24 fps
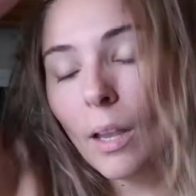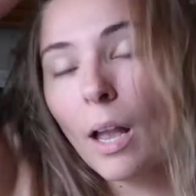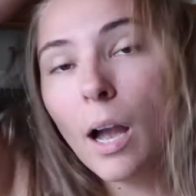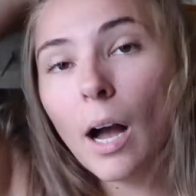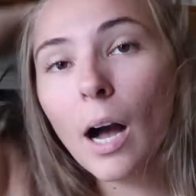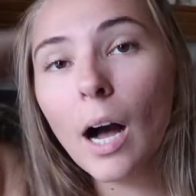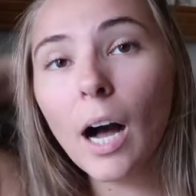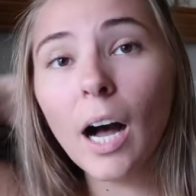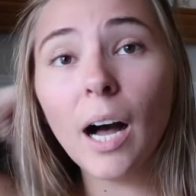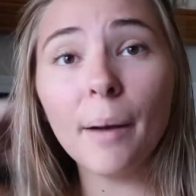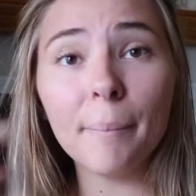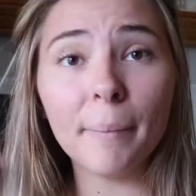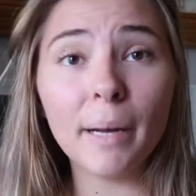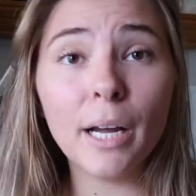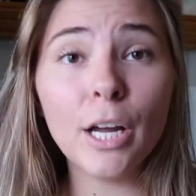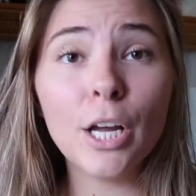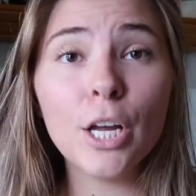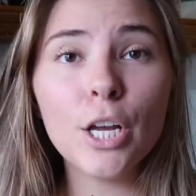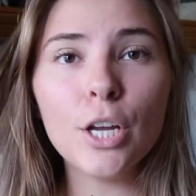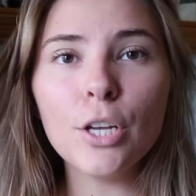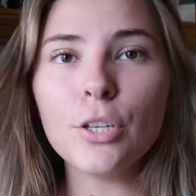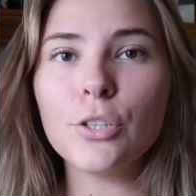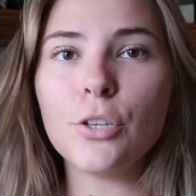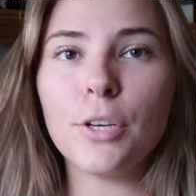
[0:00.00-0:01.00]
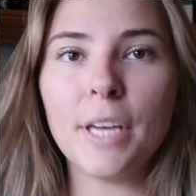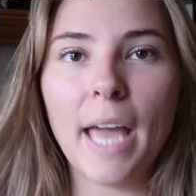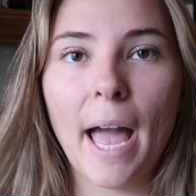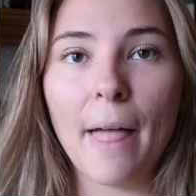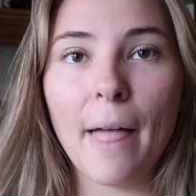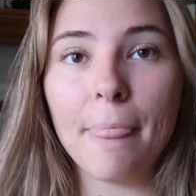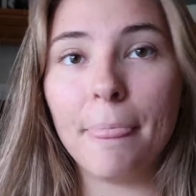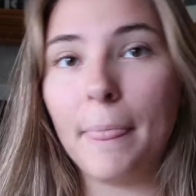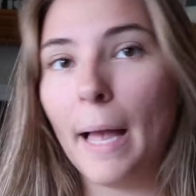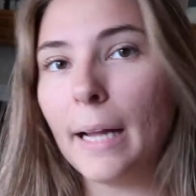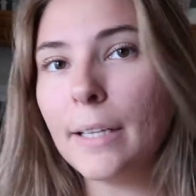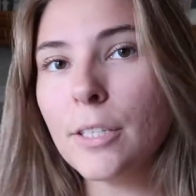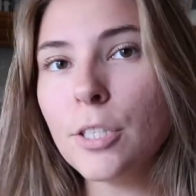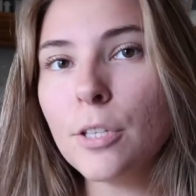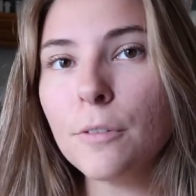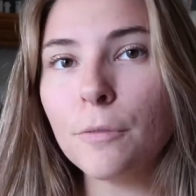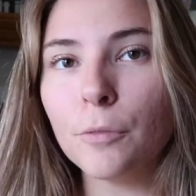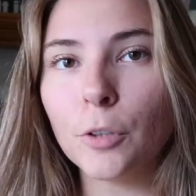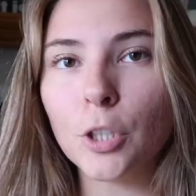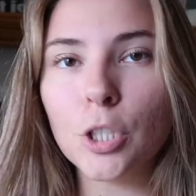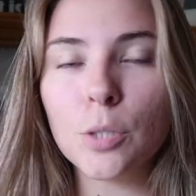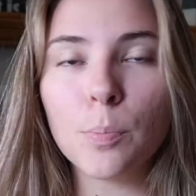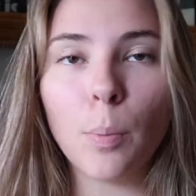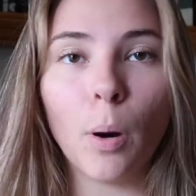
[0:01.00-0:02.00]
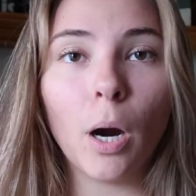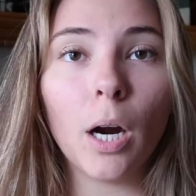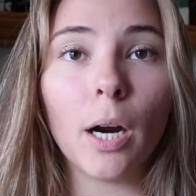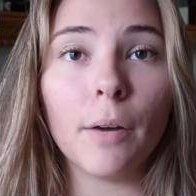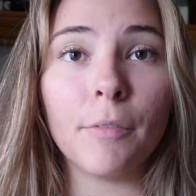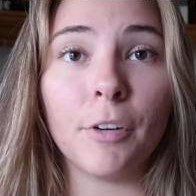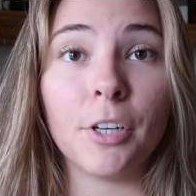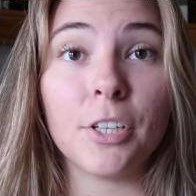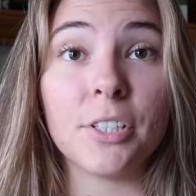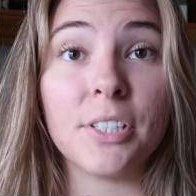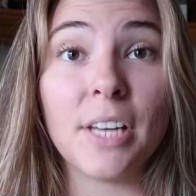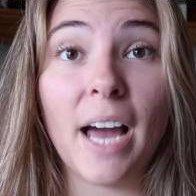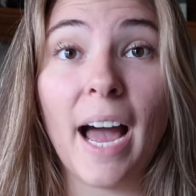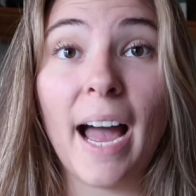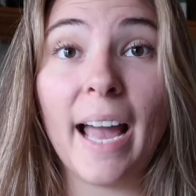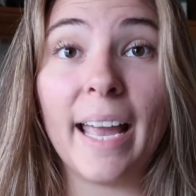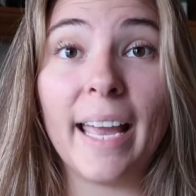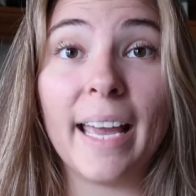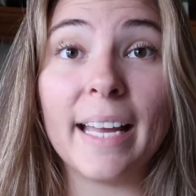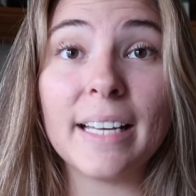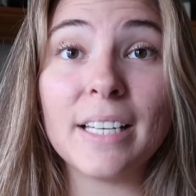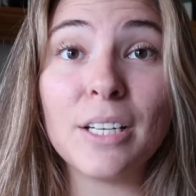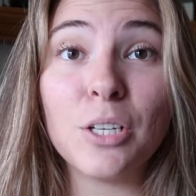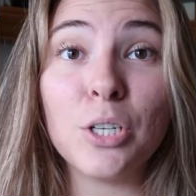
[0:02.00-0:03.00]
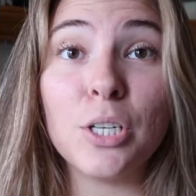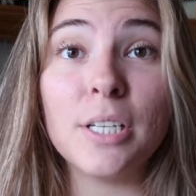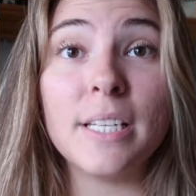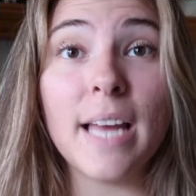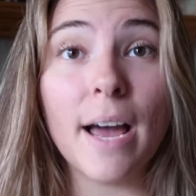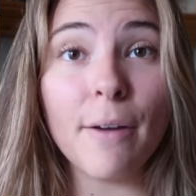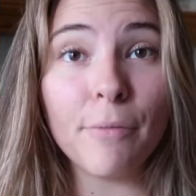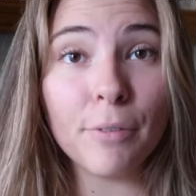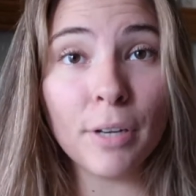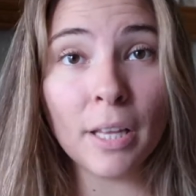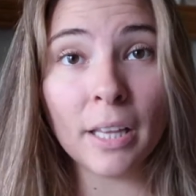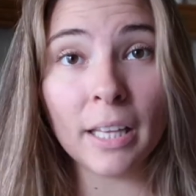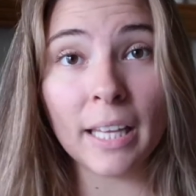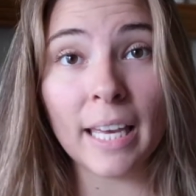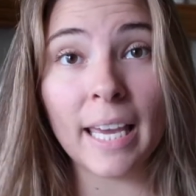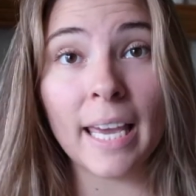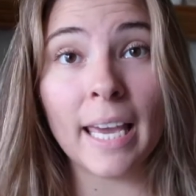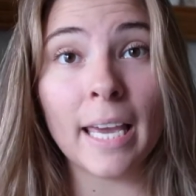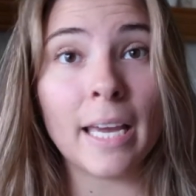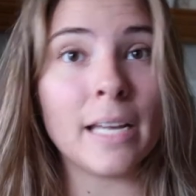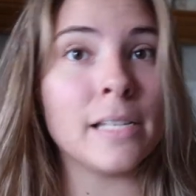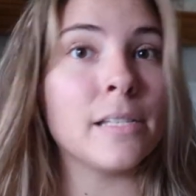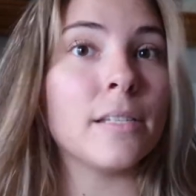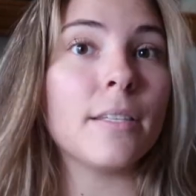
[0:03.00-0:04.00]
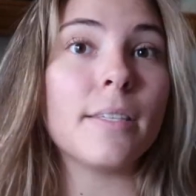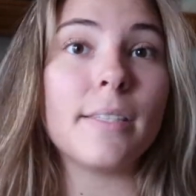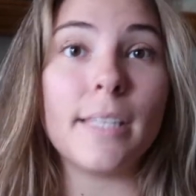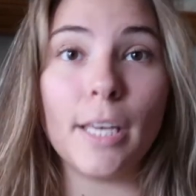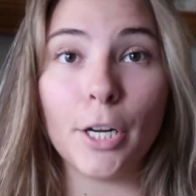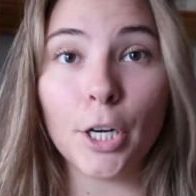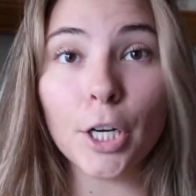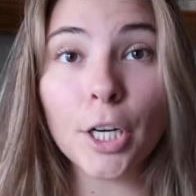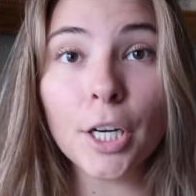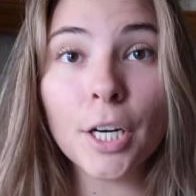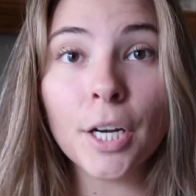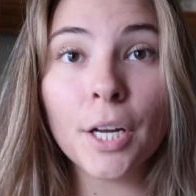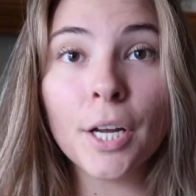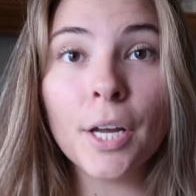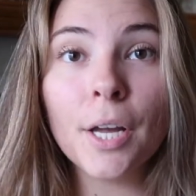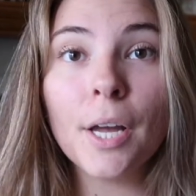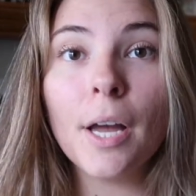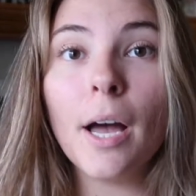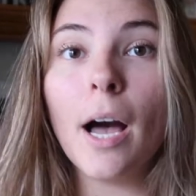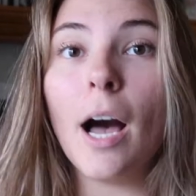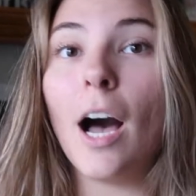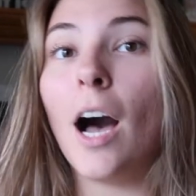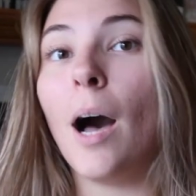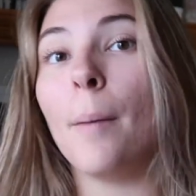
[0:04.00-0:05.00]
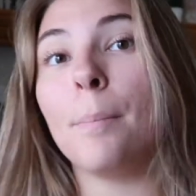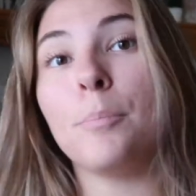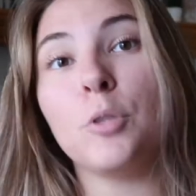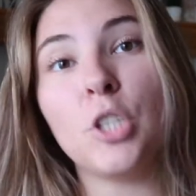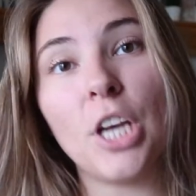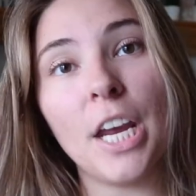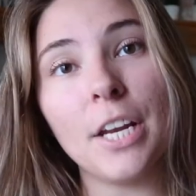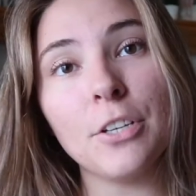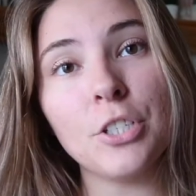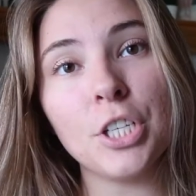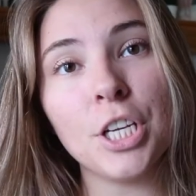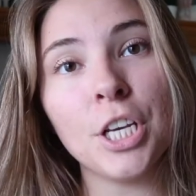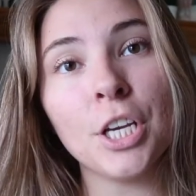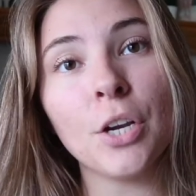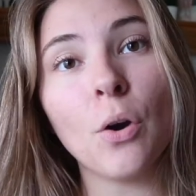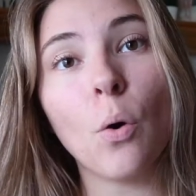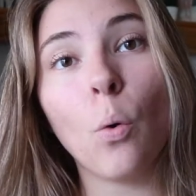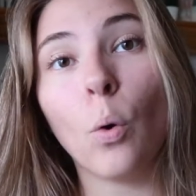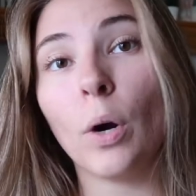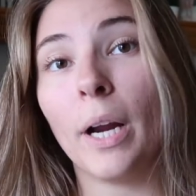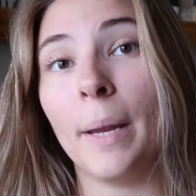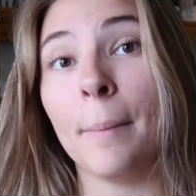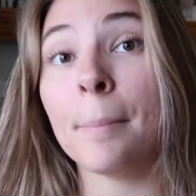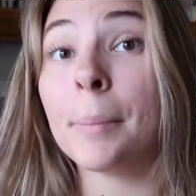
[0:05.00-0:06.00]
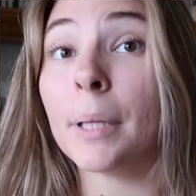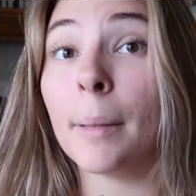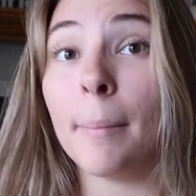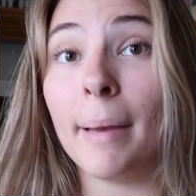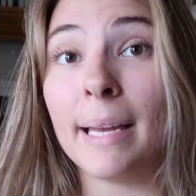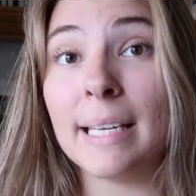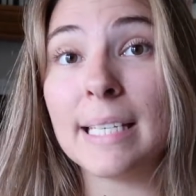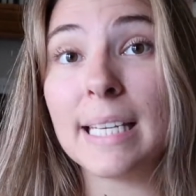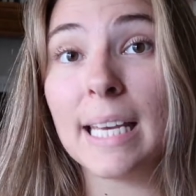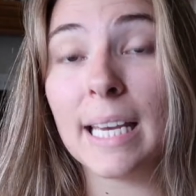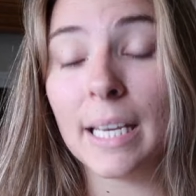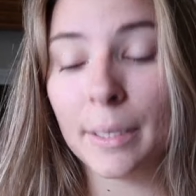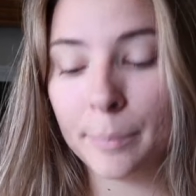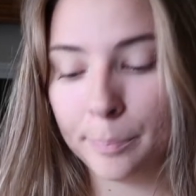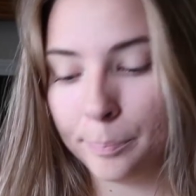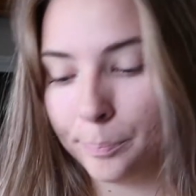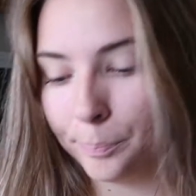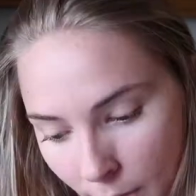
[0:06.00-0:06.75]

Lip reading: So yeah, that's the first part of your diet to definitely consider changing or implementing.